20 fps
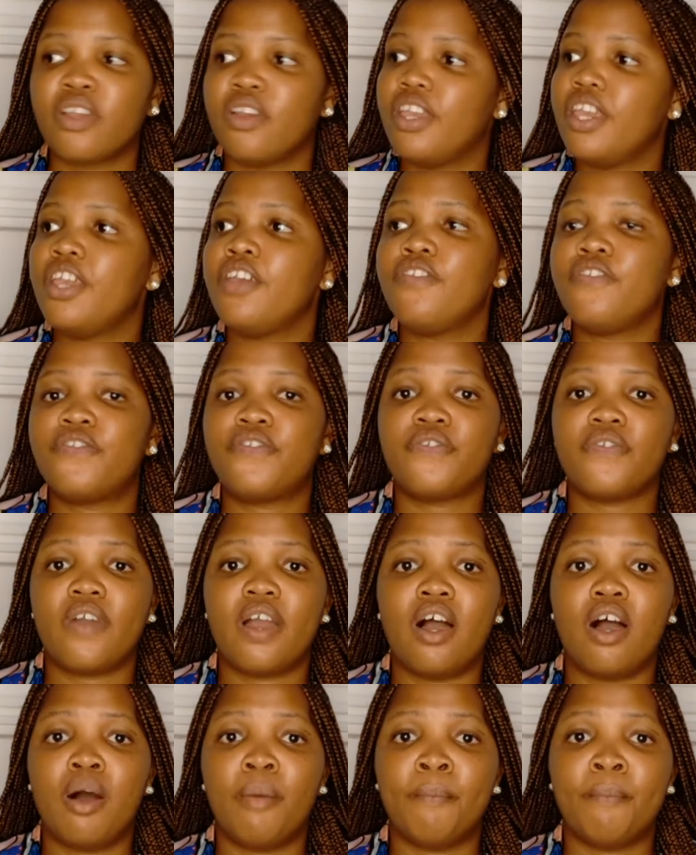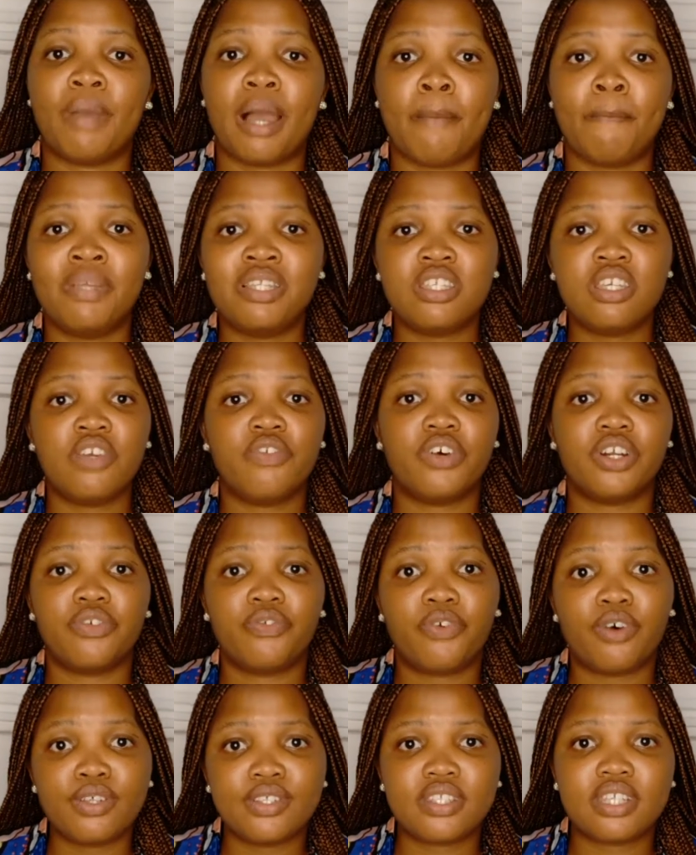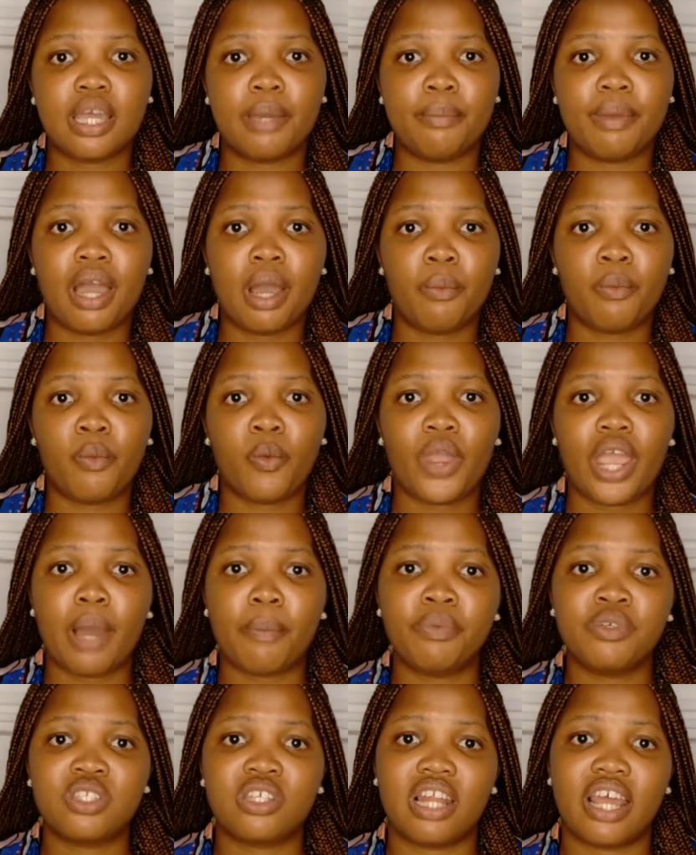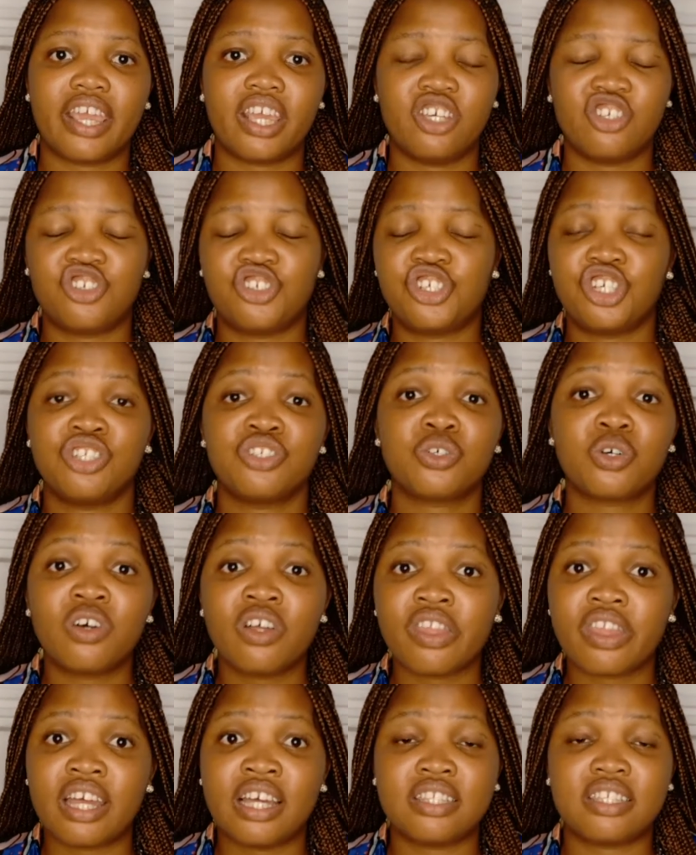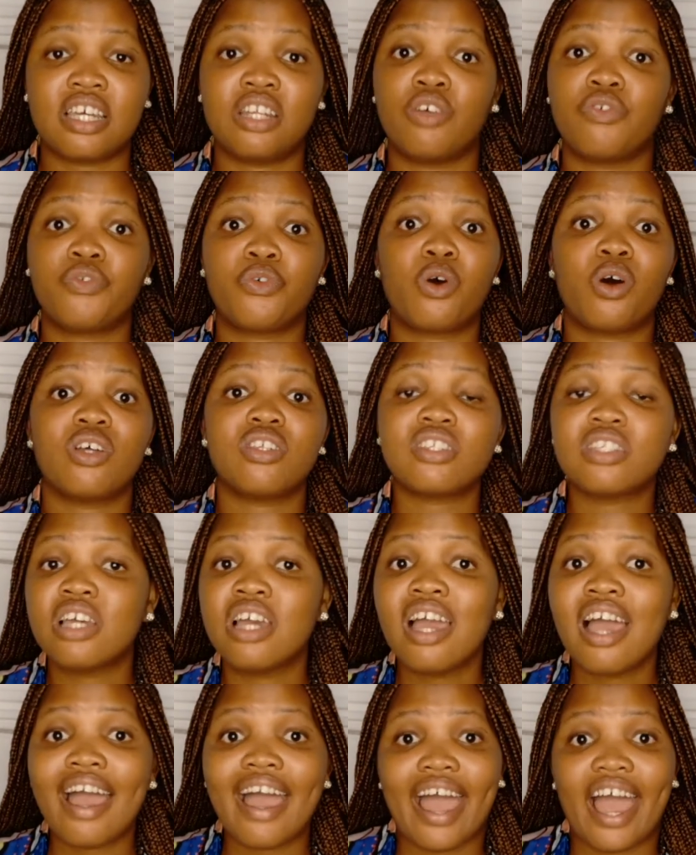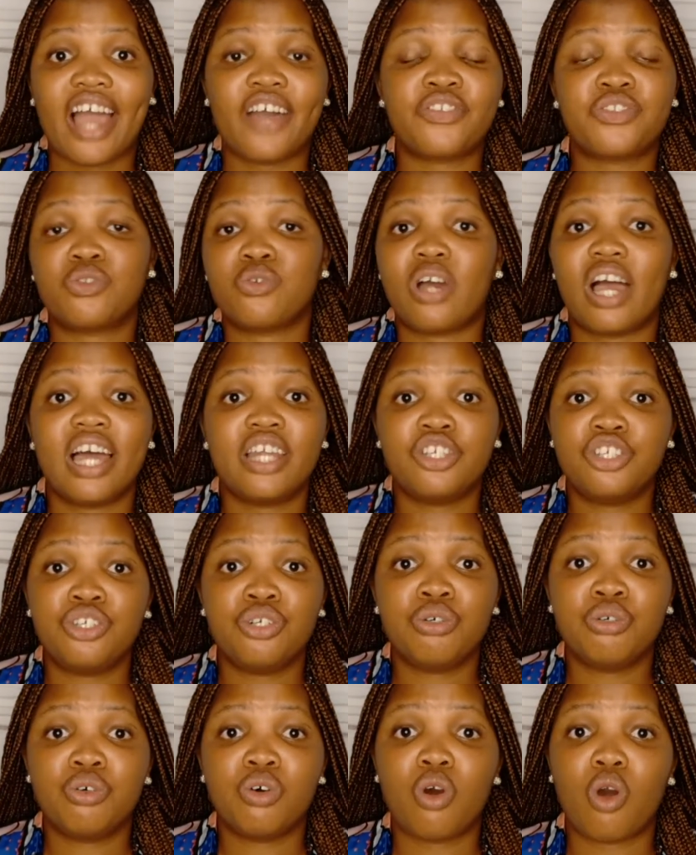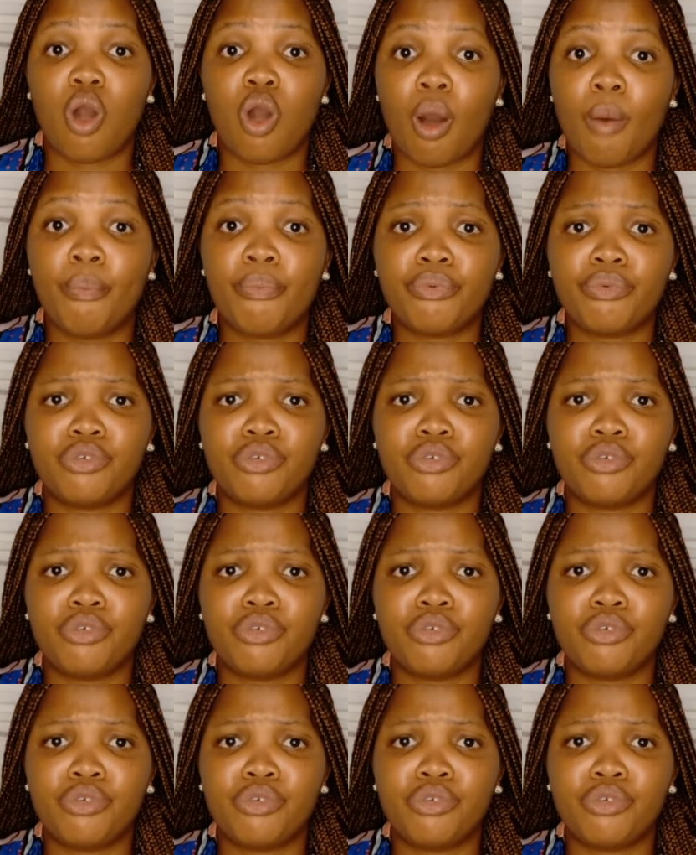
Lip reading: If I'm meeting you for the first time, we happen to like exchange contacts, and of course, I have to add you up.